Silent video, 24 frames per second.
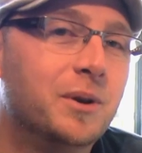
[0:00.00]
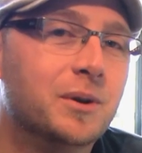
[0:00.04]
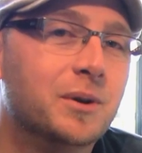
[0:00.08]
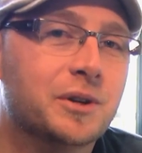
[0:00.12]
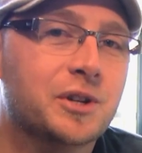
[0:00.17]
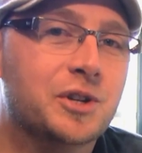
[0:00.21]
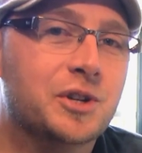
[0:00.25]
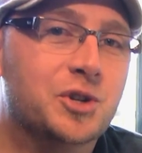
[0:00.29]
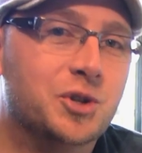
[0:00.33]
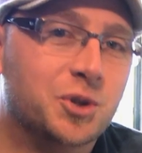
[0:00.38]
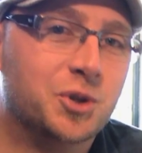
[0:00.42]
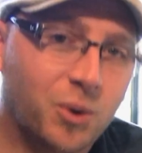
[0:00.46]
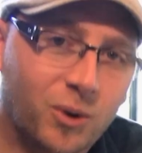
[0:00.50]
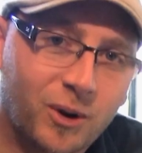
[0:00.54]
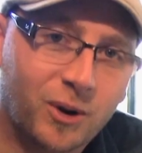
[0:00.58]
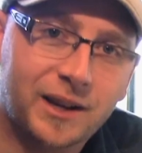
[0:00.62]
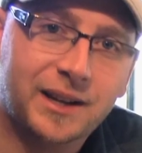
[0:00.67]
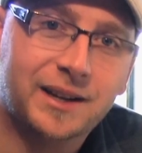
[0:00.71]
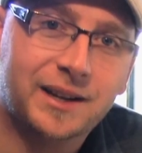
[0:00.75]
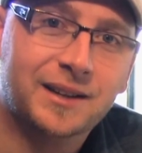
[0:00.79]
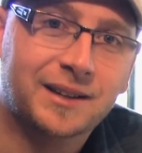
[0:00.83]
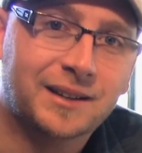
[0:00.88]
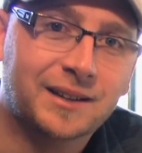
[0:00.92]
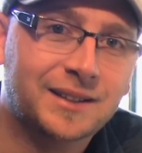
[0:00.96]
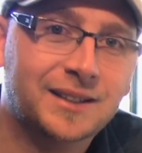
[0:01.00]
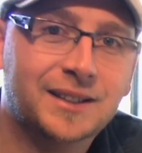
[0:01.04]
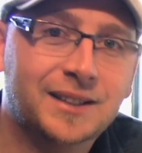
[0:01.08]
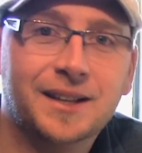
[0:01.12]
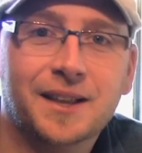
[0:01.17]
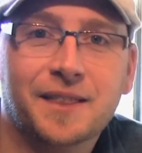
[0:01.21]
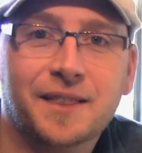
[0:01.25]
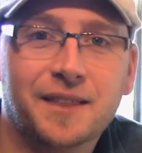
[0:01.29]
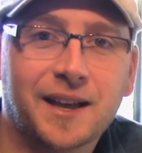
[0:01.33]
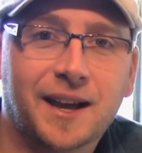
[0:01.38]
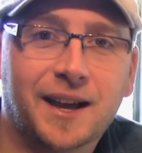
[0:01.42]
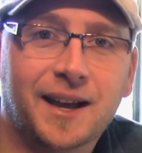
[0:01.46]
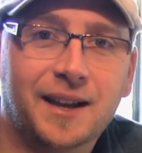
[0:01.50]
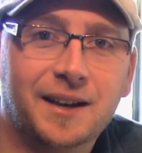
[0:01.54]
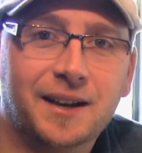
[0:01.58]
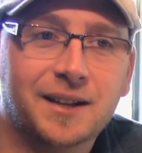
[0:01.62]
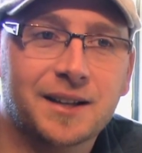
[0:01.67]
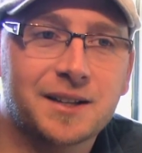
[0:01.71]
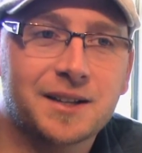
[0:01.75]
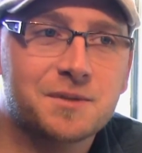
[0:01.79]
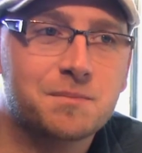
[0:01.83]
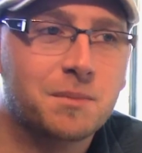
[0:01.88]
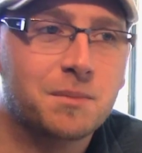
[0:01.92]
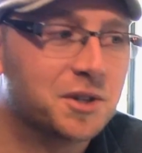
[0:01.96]
you enjoyed that
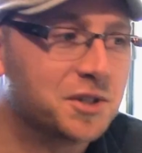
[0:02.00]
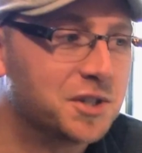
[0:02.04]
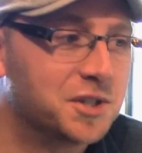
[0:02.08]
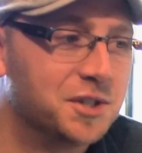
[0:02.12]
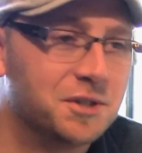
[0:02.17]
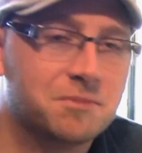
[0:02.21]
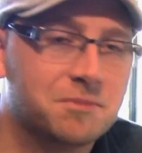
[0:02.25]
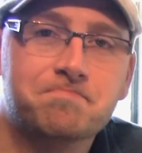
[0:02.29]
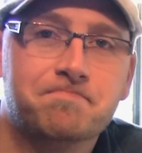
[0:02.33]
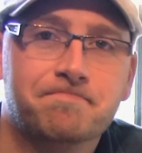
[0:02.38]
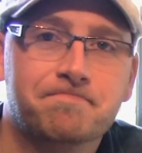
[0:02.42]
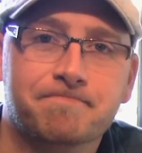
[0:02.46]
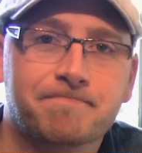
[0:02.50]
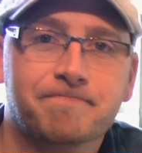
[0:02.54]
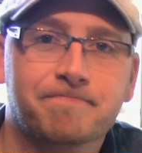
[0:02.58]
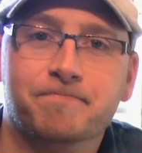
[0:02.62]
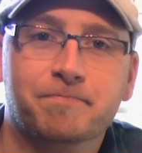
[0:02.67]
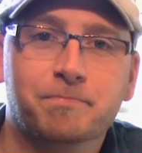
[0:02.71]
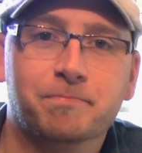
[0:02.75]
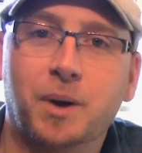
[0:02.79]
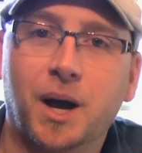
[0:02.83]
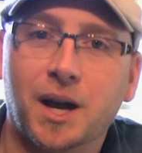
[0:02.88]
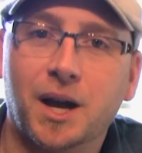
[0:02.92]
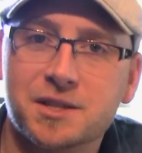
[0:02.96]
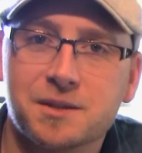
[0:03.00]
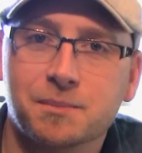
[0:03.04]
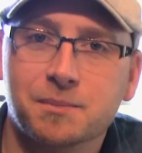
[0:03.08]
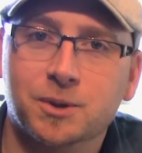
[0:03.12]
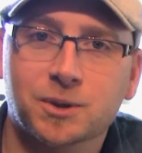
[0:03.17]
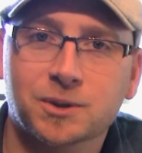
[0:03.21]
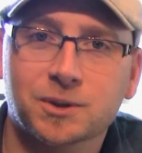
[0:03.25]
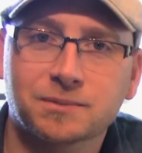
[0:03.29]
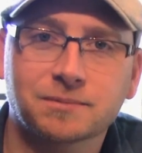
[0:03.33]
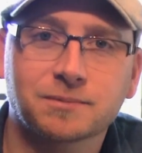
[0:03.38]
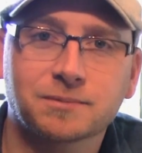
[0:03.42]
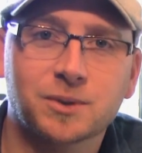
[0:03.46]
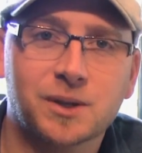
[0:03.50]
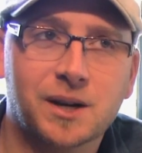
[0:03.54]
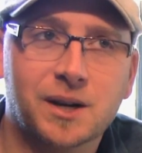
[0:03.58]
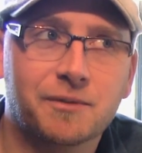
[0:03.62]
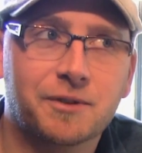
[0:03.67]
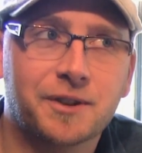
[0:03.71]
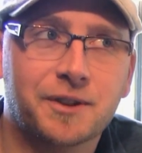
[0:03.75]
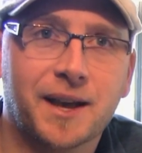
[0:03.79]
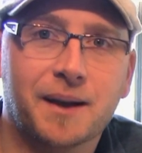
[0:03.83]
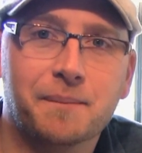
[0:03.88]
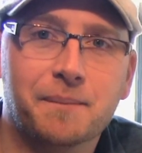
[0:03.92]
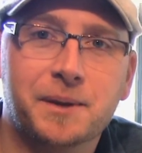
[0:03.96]
as much as possible,
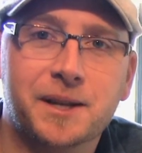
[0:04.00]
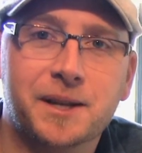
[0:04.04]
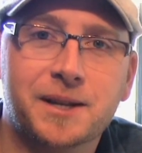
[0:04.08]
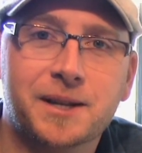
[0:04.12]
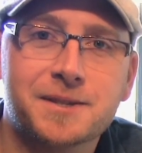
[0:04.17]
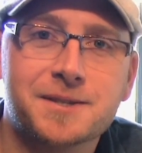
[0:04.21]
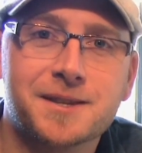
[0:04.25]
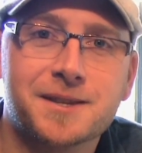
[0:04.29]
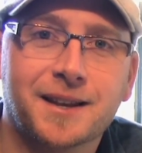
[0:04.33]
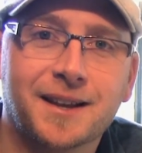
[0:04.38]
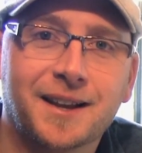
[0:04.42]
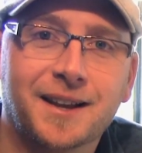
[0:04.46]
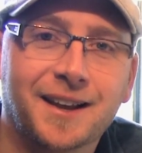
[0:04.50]
whatever that means.